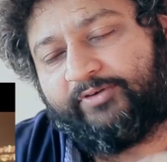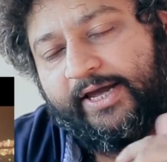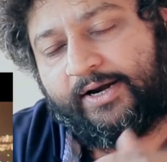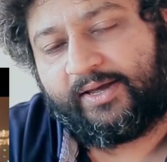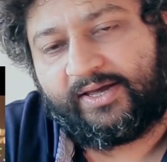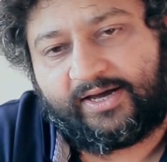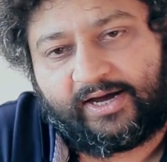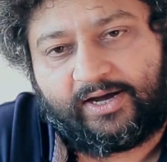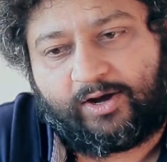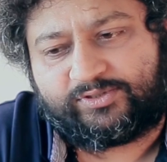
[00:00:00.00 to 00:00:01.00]
the fire
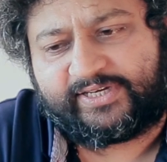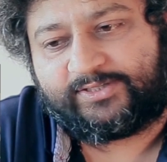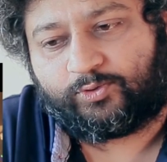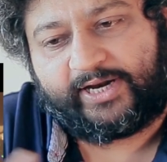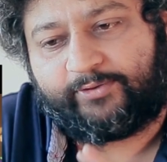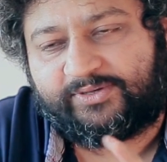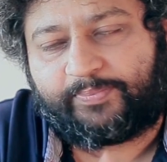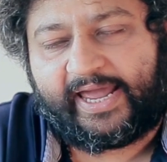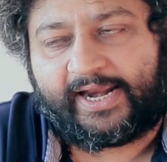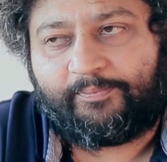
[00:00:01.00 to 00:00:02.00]
uh, outside. So that was a
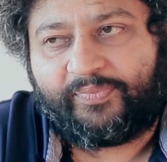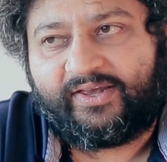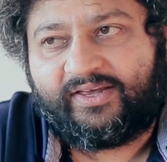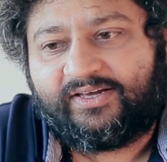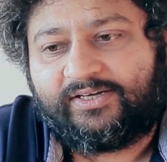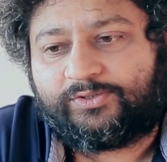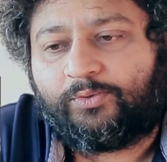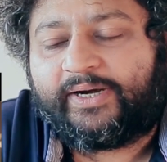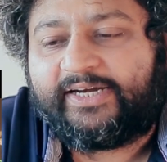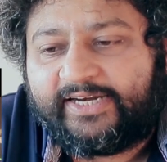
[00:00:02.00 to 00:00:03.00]
plan.
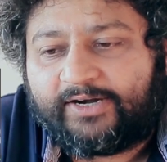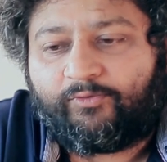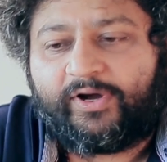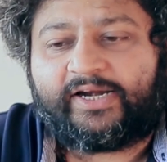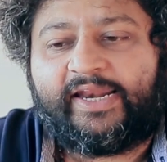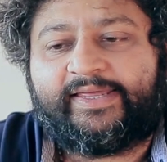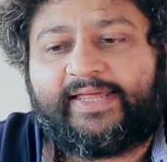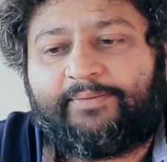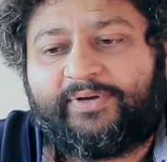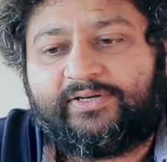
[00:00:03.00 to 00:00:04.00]
So but it didn't work like
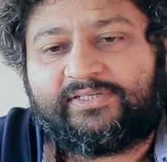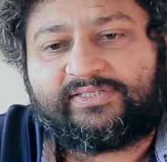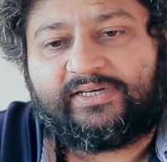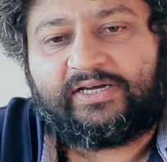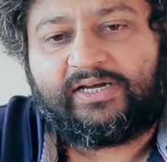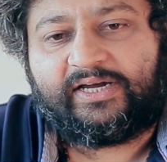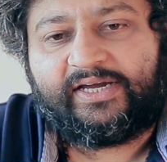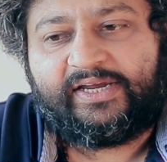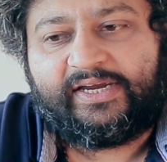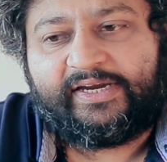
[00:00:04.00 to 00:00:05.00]
that because
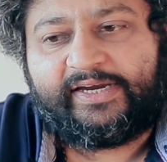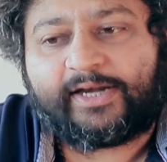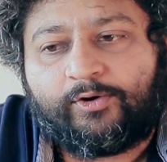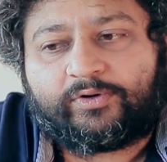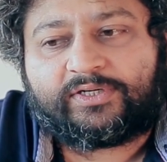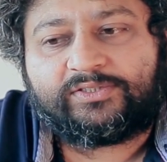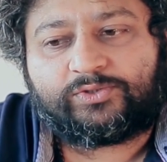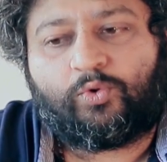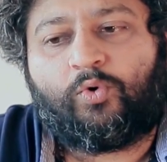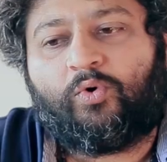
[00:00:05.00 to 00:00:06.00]
uh, it looked
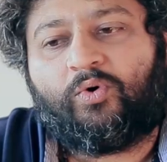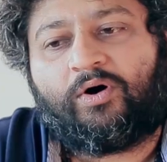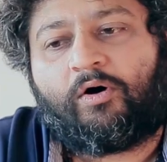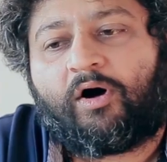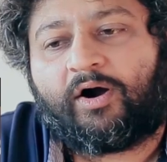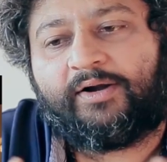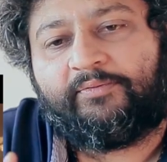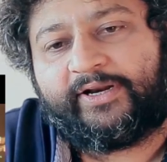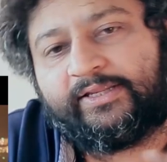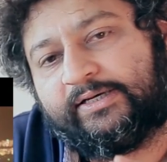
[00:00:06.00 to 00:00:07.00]
so odd
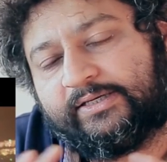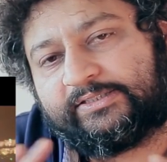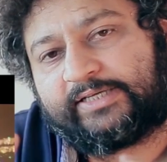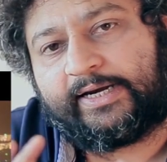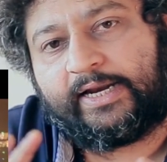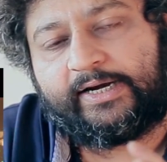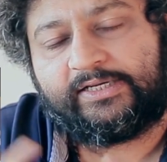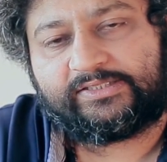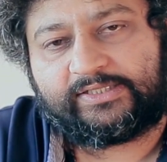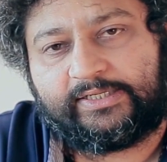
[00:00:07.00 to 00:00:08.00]
when the stunt
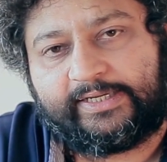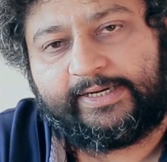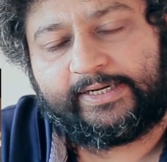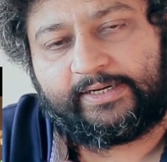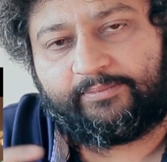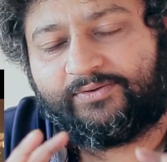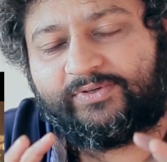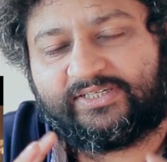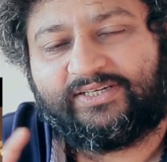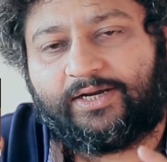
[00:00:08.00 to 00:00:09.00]
artist did it. It
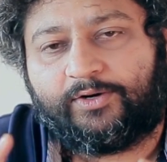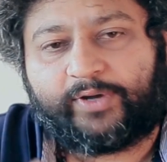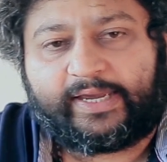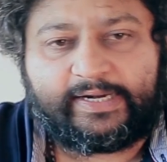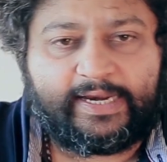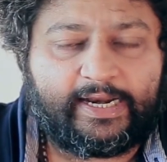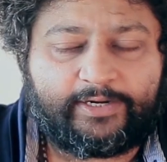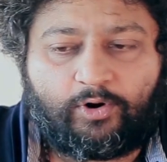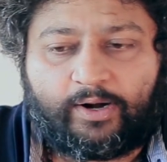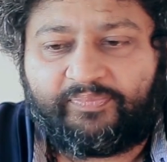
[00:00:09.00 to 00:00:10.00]
wasn't looking real
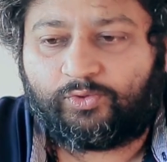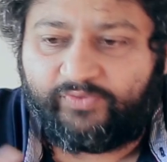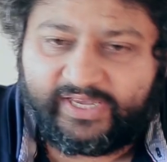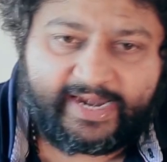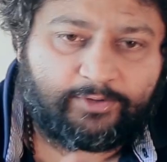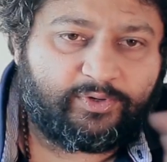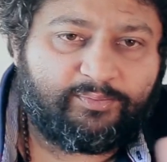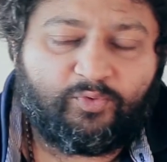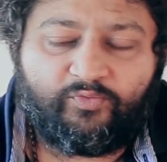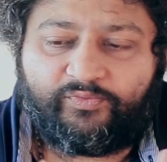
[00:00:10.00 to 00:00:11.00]
at all. So we had to
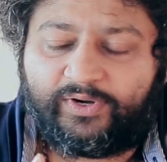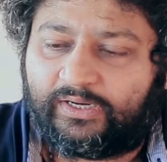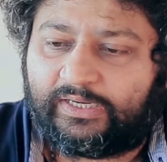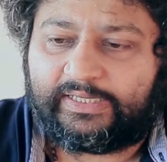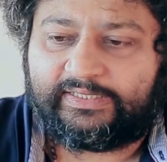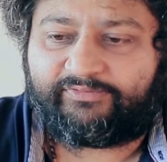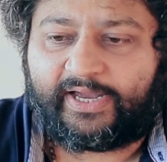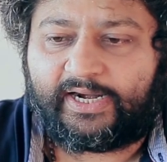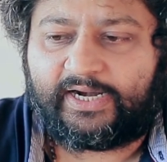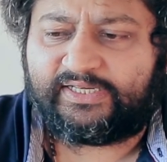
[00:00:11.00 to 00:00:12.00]
remove uh, the
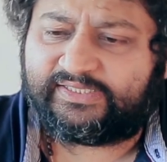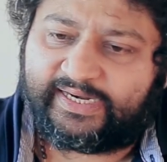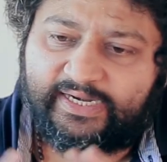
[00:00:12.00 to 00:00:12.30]
fire artist,